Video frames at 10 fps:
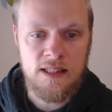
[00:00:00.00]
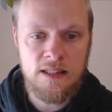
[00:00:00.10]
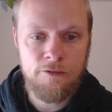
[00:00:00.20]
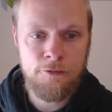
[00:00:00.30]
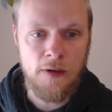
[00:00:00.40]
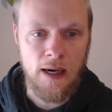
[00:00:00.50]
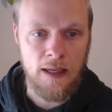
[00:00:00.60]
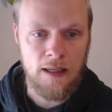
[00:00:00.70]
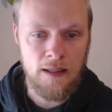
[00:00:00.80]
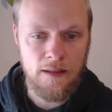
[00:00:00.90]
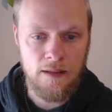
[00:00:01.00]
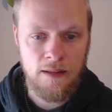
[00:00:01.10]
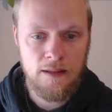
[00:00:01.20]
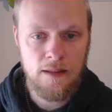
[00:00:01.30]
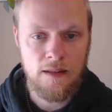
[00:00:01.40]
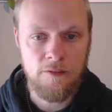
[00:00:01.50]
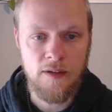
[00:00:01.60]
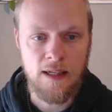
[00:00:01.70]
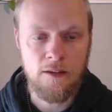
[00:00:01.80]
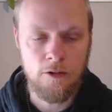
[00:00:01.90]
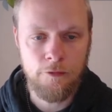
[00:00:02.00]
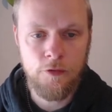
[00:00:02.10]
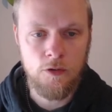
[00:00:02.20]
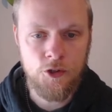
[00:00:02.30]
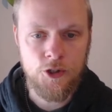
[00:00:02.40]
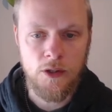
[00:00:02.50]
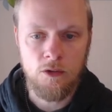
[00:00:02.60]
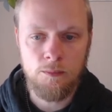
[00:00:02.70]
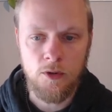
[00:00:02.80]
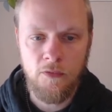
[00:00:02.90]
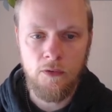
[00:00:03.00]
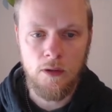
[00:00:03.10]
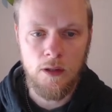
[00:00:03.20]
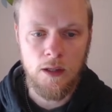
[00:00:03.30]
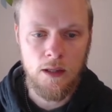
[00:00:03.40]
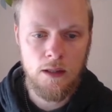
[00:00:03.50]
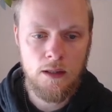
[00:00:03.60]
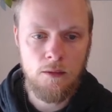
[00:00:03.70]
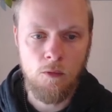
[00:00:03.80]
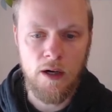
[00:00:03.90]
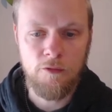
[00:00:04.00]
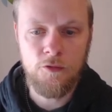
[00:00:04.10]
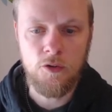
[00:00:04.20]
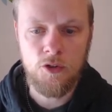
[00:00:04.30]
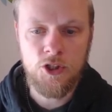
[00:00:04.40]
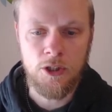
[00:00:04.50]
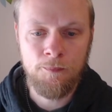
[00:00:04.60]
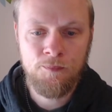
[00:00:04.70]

phi and the vector of future outputs y future,